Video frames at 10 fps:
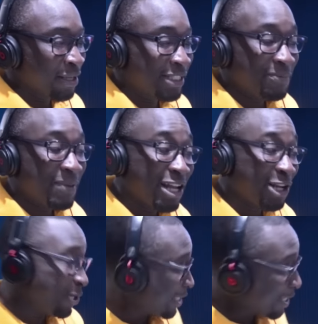Seem like I
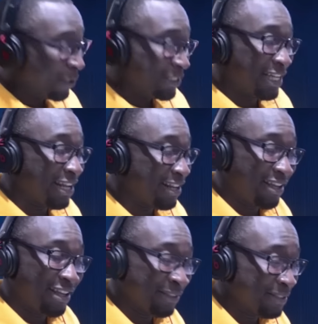lost them all together,
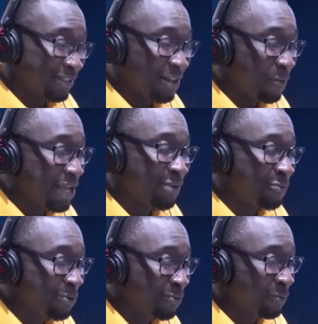yeah. We seem
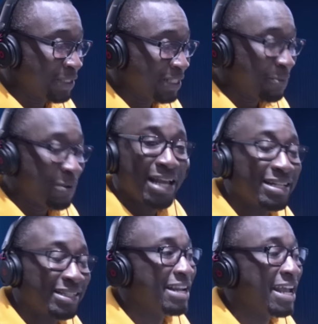like we get
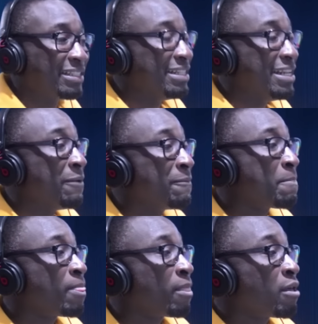disconnected there.
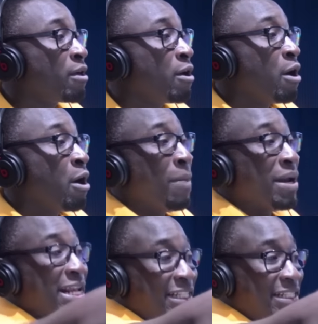But
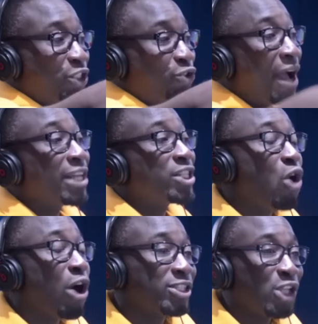this is the track, it's
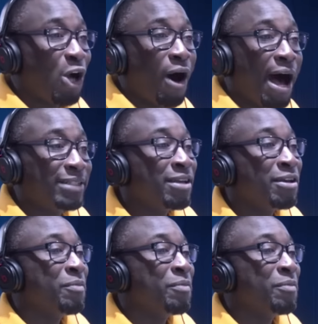called So Hot.